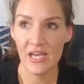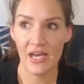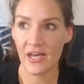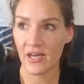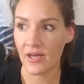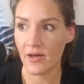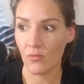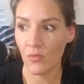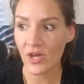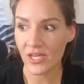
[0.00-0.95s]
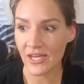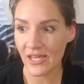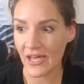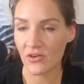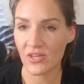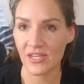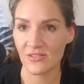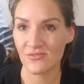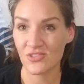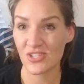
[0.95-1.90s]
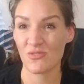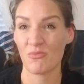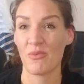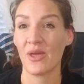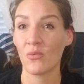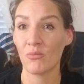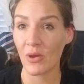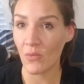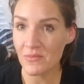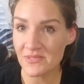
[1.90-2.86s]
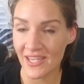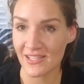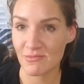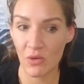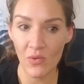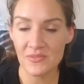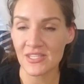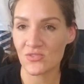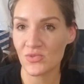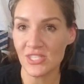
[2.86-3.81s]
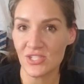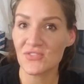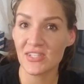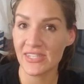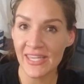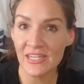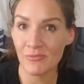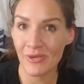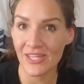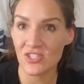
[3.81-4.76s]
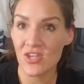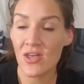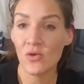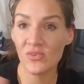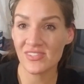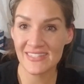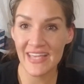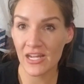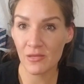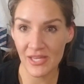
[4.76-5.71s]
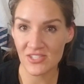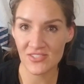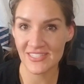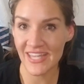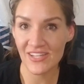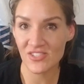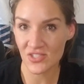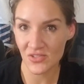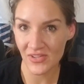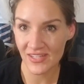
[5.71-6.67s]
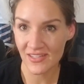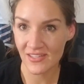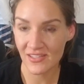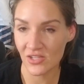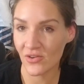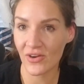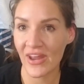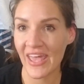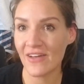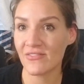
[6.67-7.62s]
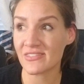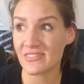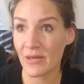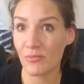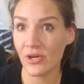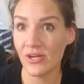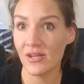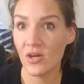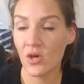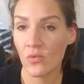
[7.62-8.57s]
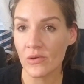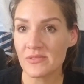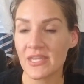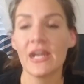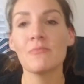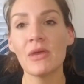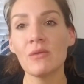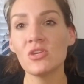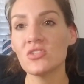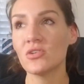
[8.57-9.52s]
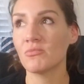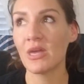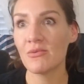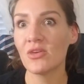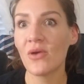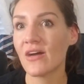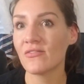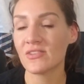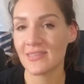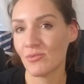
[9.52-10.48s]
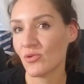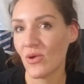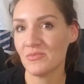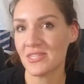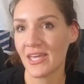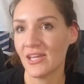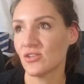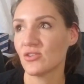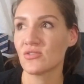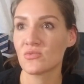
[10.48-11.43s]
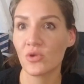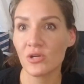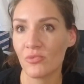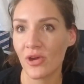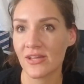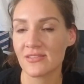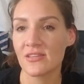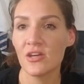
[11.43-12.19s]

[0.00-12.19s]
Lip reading: How could I transform my website? Because my website's really just a landing page with static pages attached to it. You know, I don't have a separate website. And maybe you do. Maybe you have a separate website and you use WordPress